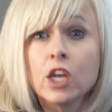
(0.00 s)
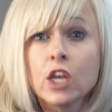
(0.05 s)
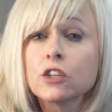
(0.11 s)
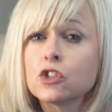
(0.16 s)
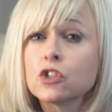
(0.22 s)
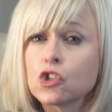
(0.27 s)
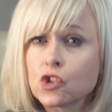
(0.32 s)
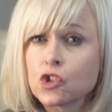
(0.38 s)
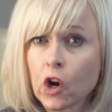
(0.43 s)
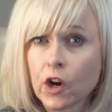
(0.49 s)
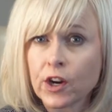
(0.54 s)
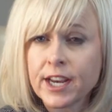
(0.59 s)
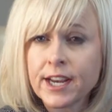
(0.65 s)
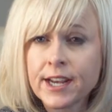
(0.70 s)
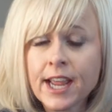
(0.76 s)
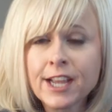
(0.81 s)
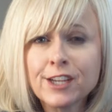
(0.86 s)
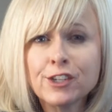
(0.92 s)

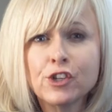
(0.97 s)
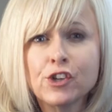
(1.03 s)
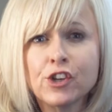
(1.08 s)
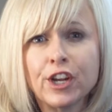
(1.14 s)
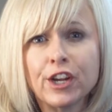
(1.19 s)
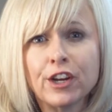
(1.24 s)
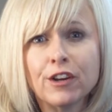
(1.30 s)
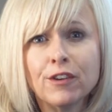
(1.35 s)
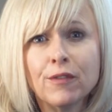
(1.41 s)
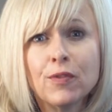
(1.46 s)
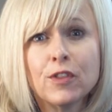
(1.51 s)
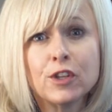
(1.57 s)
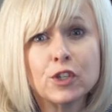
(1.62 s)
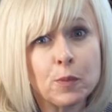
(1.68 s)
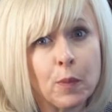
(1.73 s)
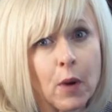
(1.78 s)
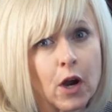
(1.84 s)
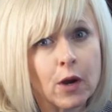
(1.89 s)
Starting next year, the
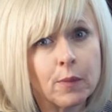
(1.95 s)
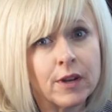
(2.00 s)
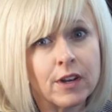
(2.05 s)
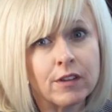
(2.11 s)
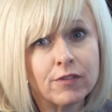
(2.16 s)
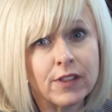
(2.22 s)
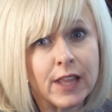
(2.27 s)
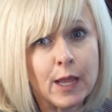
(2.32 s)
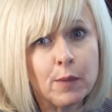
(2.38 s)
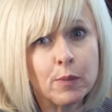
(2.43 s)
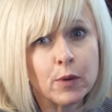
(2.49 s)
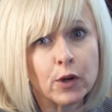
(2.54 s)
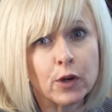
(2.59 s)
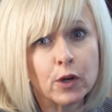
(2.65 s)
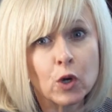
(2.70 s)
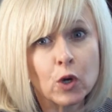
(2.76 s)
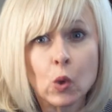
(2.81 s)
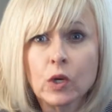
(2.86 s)
Department of
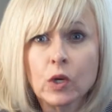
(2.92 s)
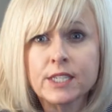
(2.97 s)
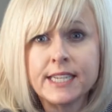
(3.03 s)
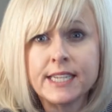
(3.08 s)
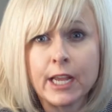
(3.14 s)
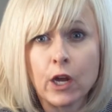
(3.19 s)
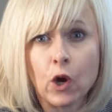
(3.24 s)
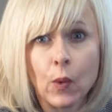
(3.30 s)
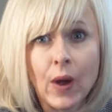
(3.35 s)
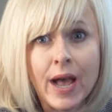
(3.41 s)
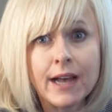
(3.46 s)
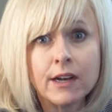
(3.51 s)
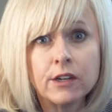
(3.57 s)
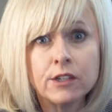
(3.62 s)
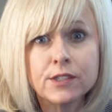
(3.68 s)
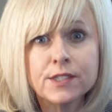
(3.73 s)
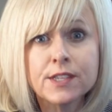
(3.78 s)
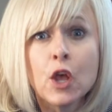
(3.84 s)
Labor, or
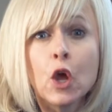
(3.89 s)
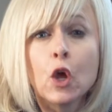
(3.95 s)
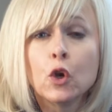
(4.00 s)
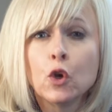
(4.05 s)
DOL's,